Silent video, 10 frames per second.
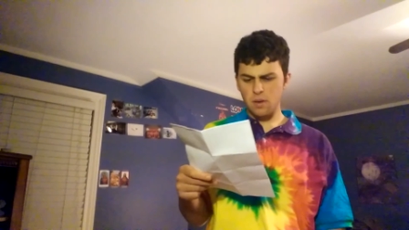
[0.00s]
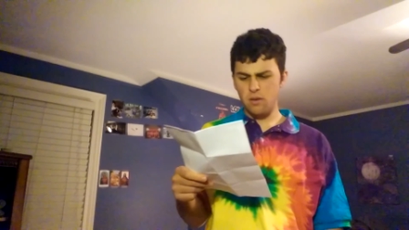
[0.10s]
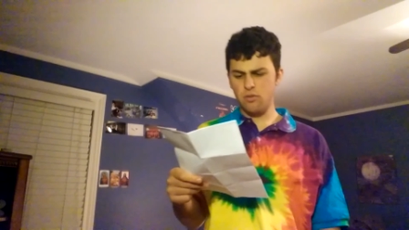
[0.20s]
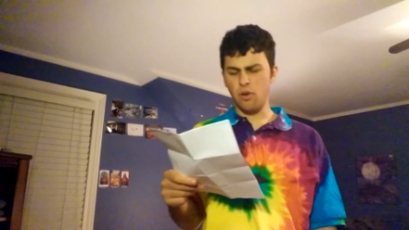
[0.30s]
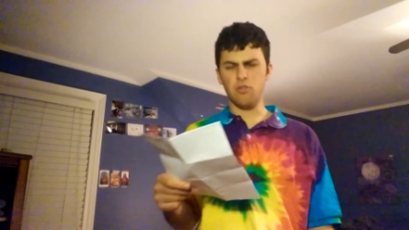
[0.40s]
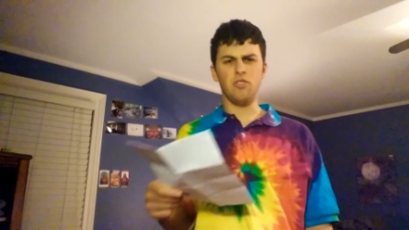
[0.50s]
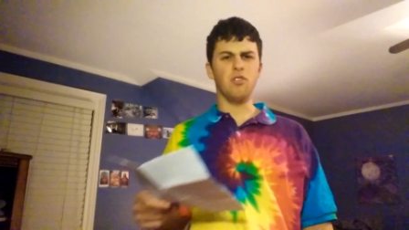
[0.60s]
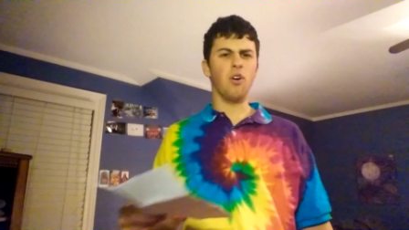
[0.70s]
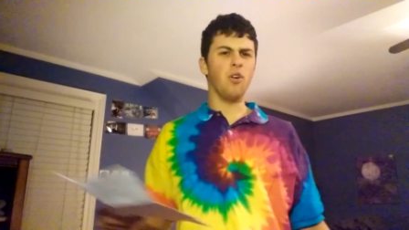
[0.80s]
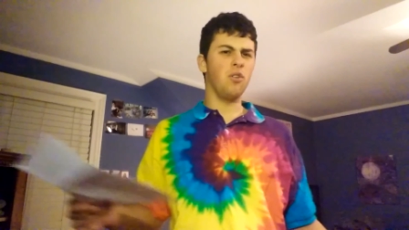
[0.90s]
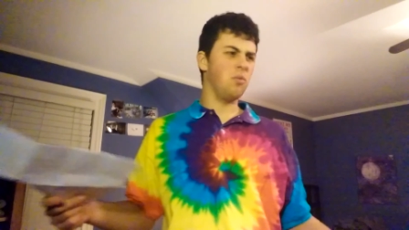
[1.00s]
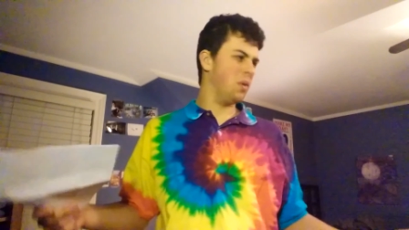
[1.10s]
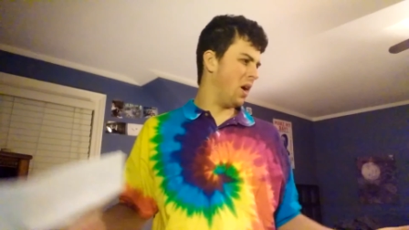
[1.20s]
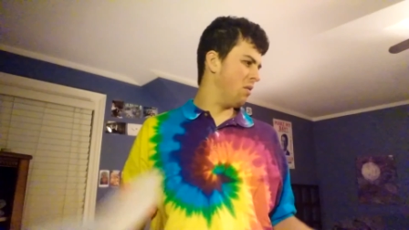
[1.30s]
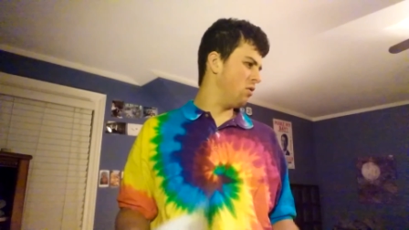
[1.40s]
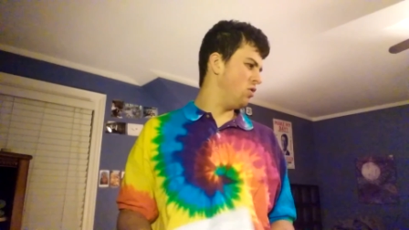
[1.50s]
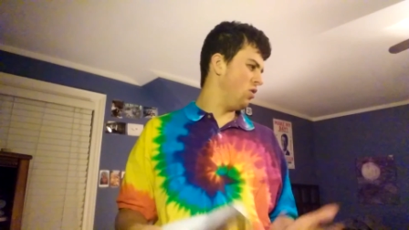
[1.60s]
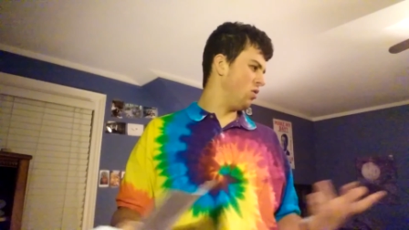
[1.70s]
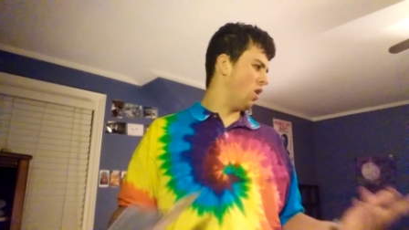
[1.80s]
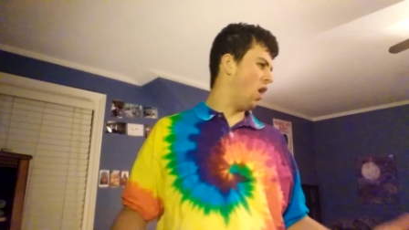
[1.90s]
So she's hurt. Whatever
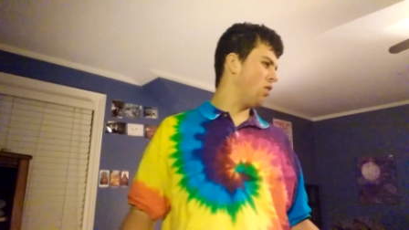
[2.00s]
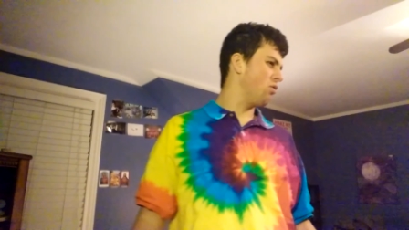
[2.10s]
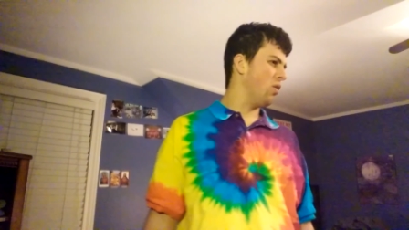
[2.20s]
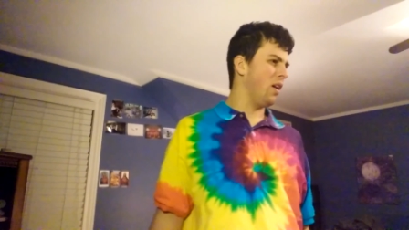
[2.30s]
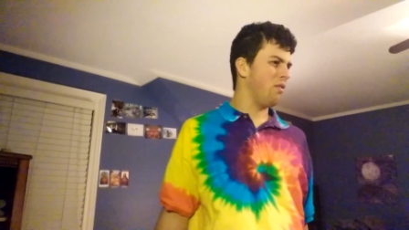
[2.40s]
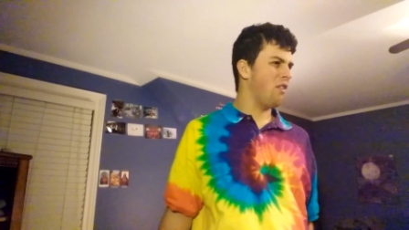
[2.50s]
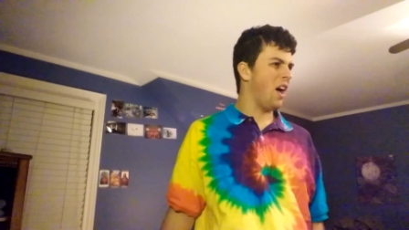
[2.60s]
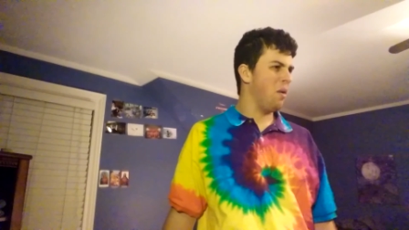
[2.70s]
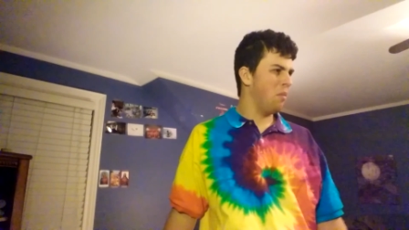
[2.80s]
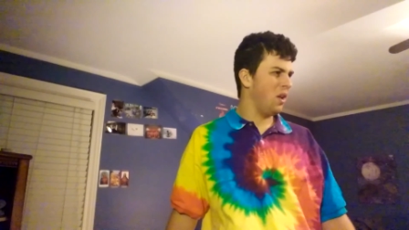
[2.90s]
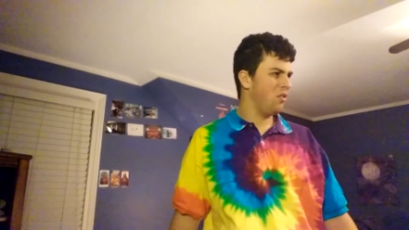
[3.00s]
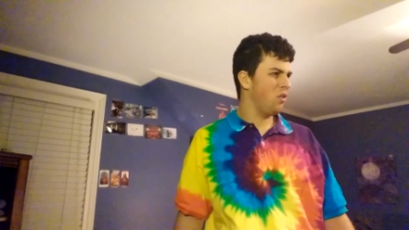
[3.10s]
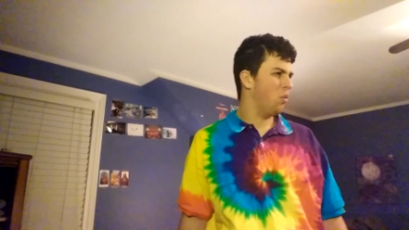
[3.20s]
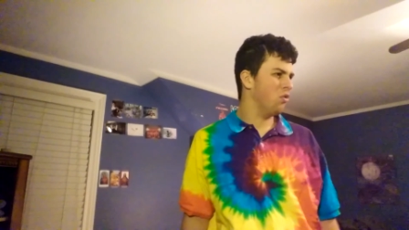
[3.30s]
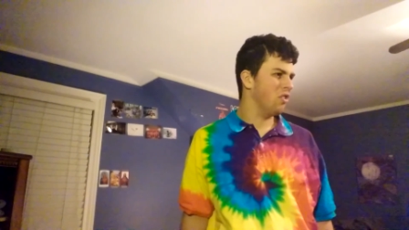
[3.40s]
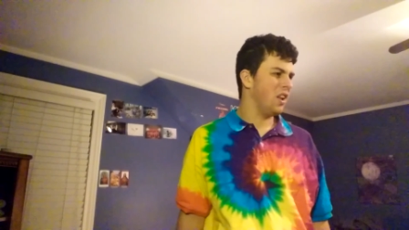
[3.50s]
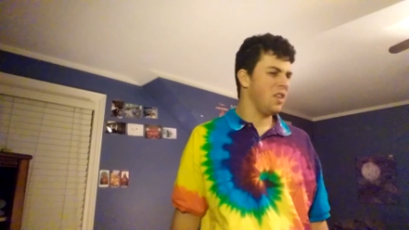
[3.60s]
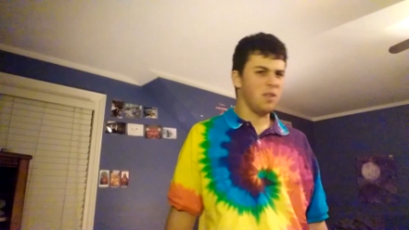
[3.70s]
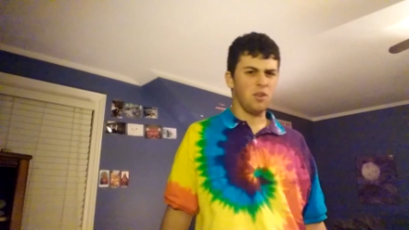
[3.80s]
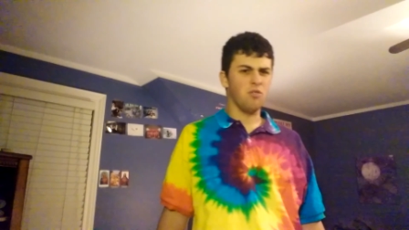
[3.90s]
she talks for like five minutes. It wasn't
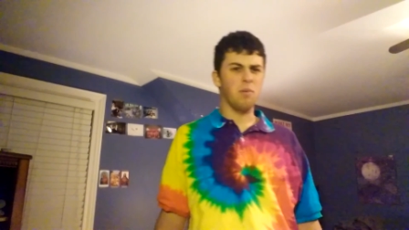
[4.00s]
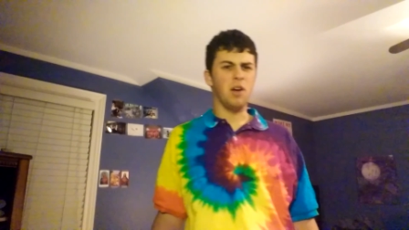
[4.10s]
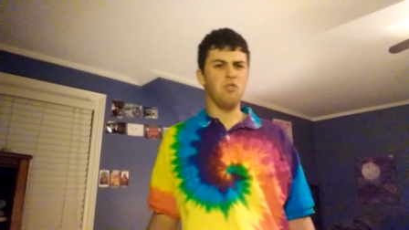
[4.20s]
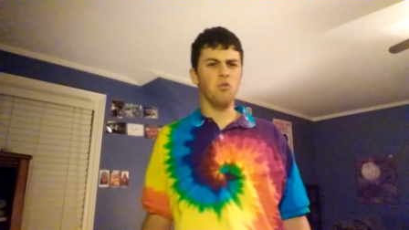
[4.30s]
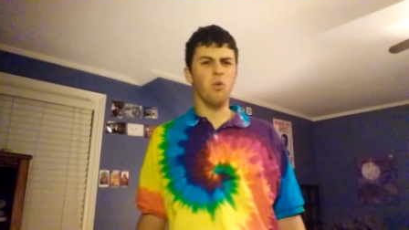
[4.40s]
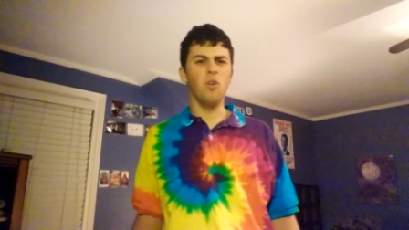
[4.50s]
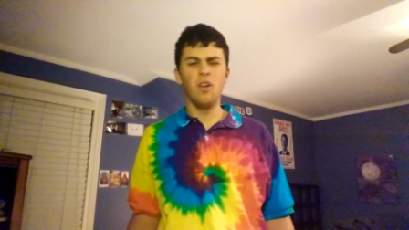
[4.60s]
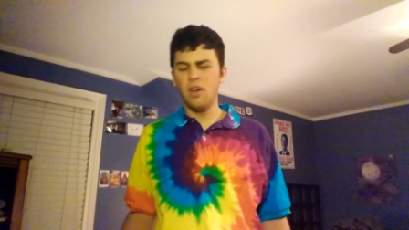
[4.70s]
anything special.